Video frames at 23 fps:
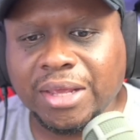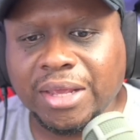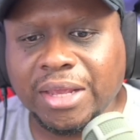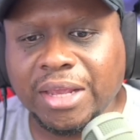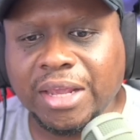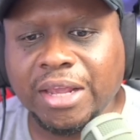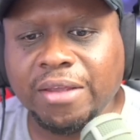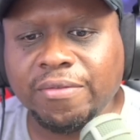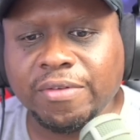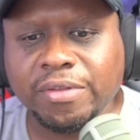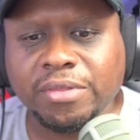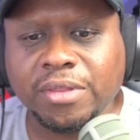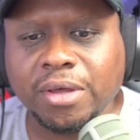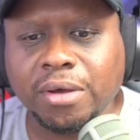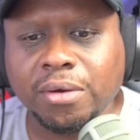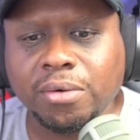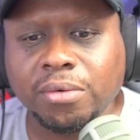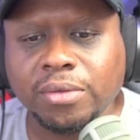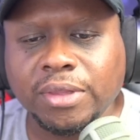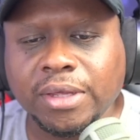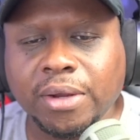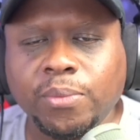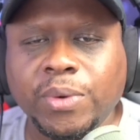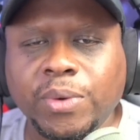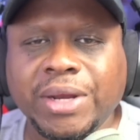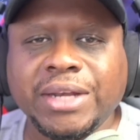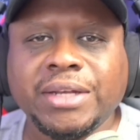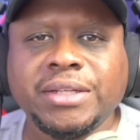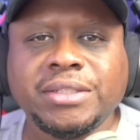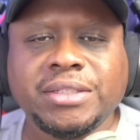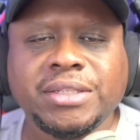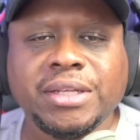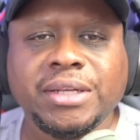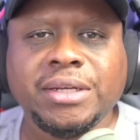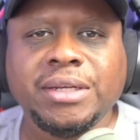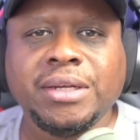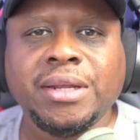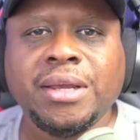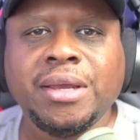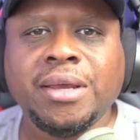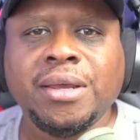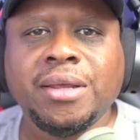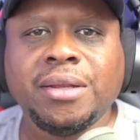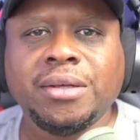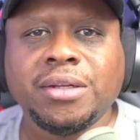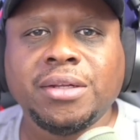even though they're witnessing
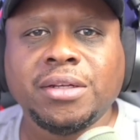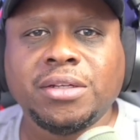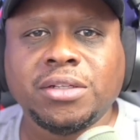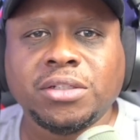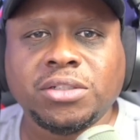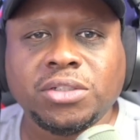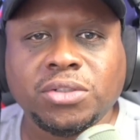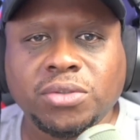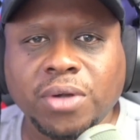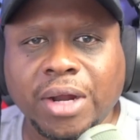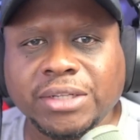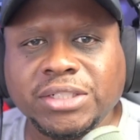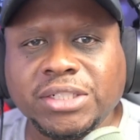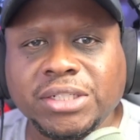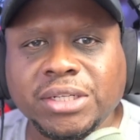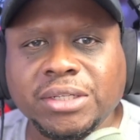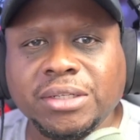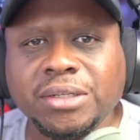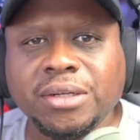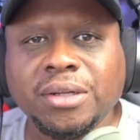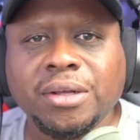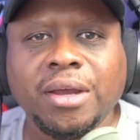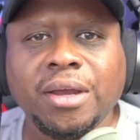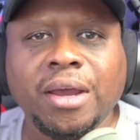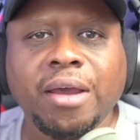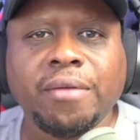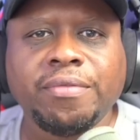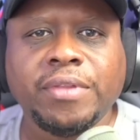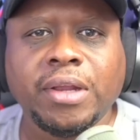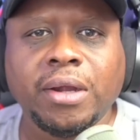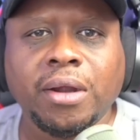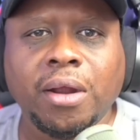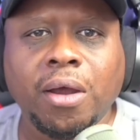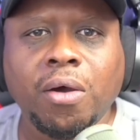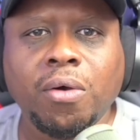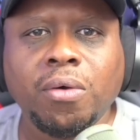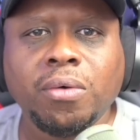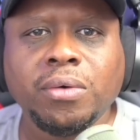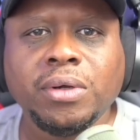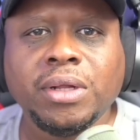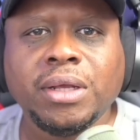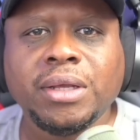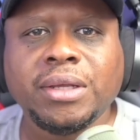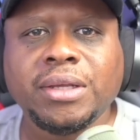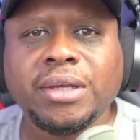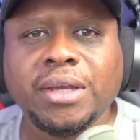the destruction of their
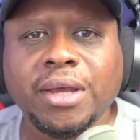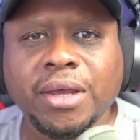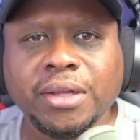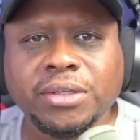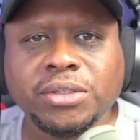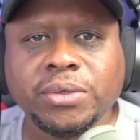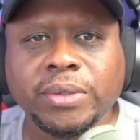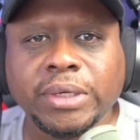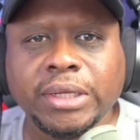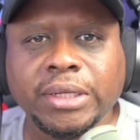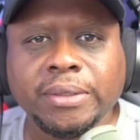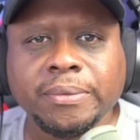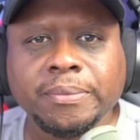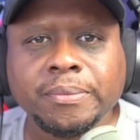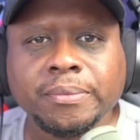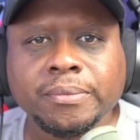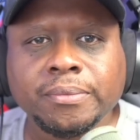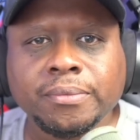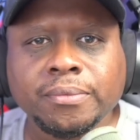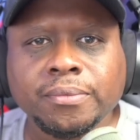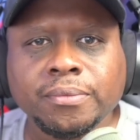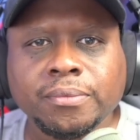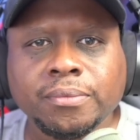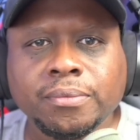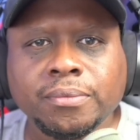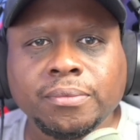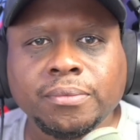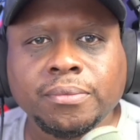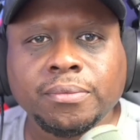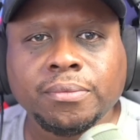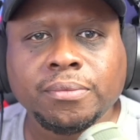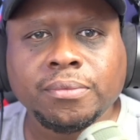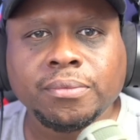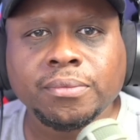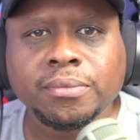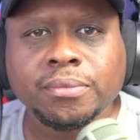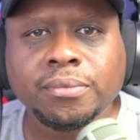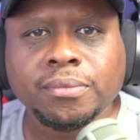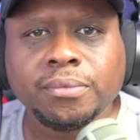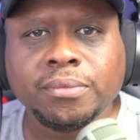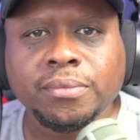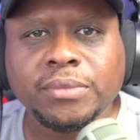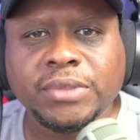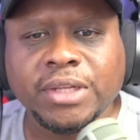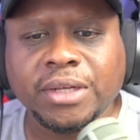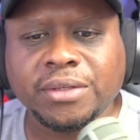own country.
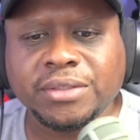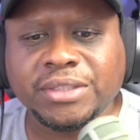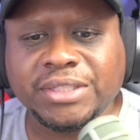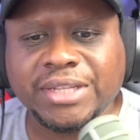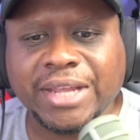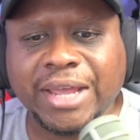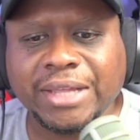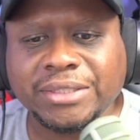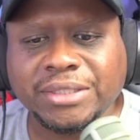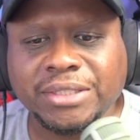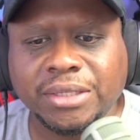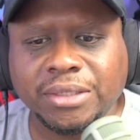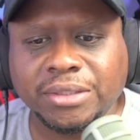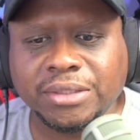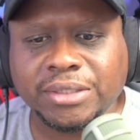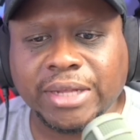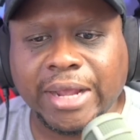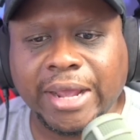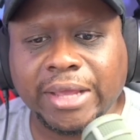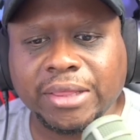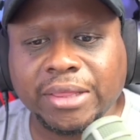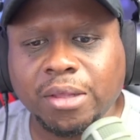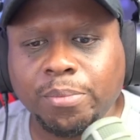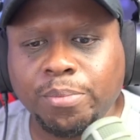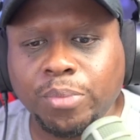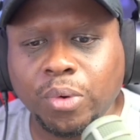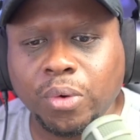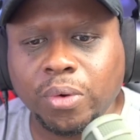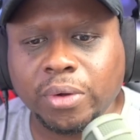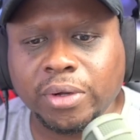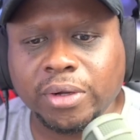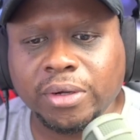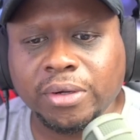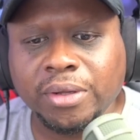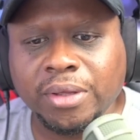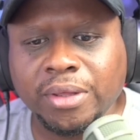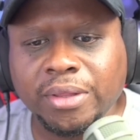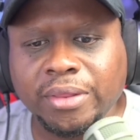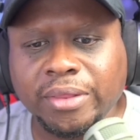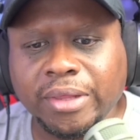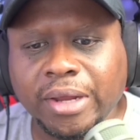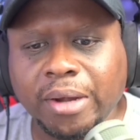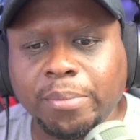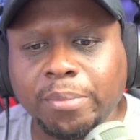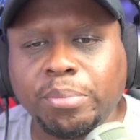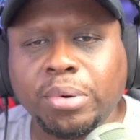They're Texans at the border.
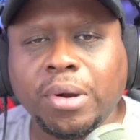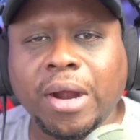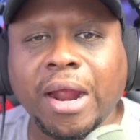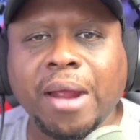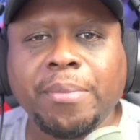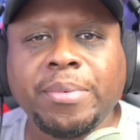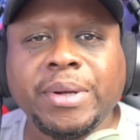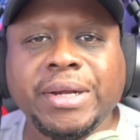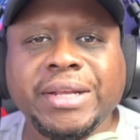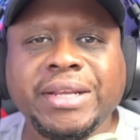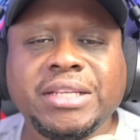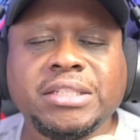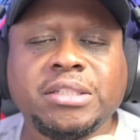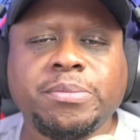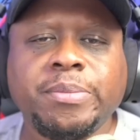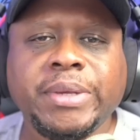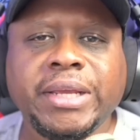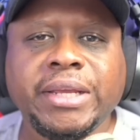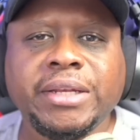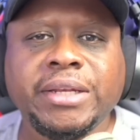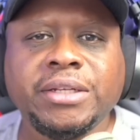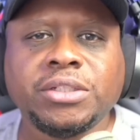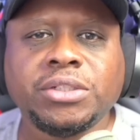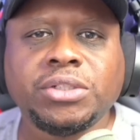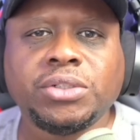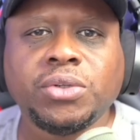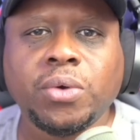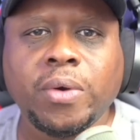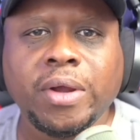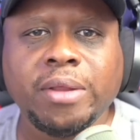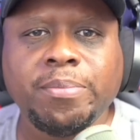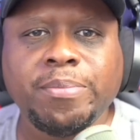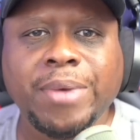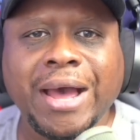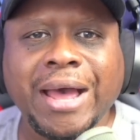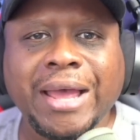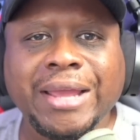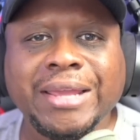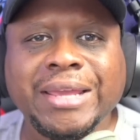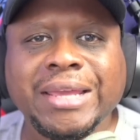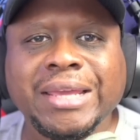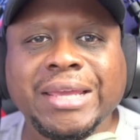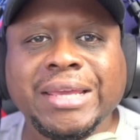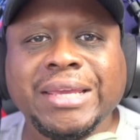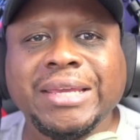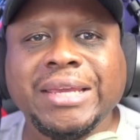Their property is being destroyed by
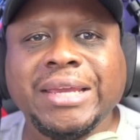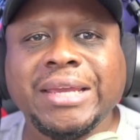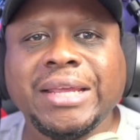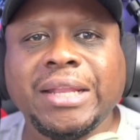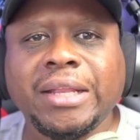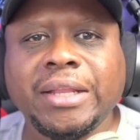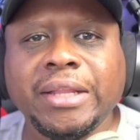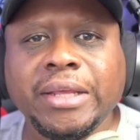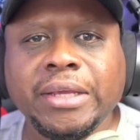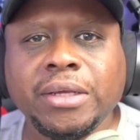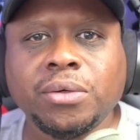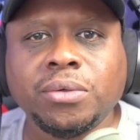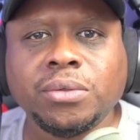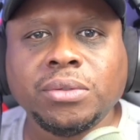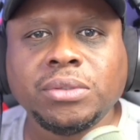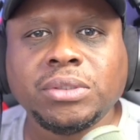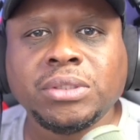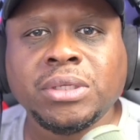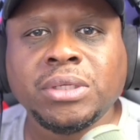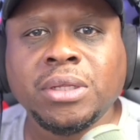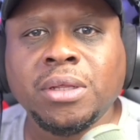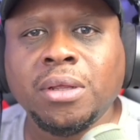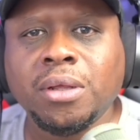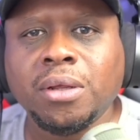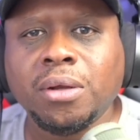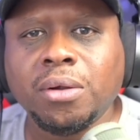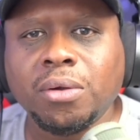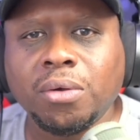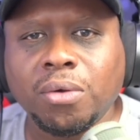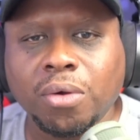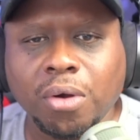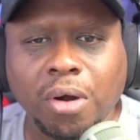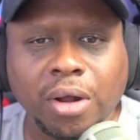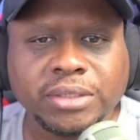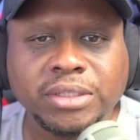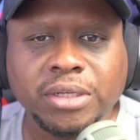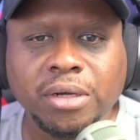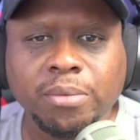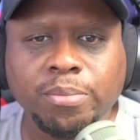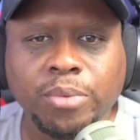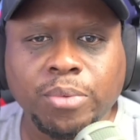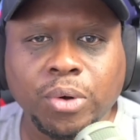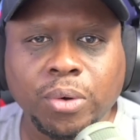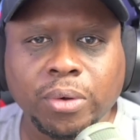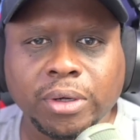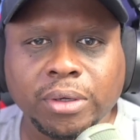illegals crossing the
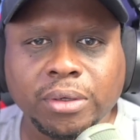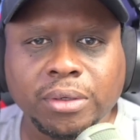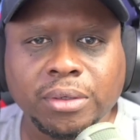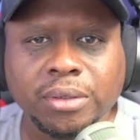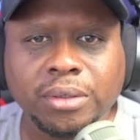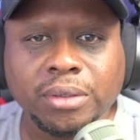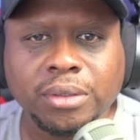border.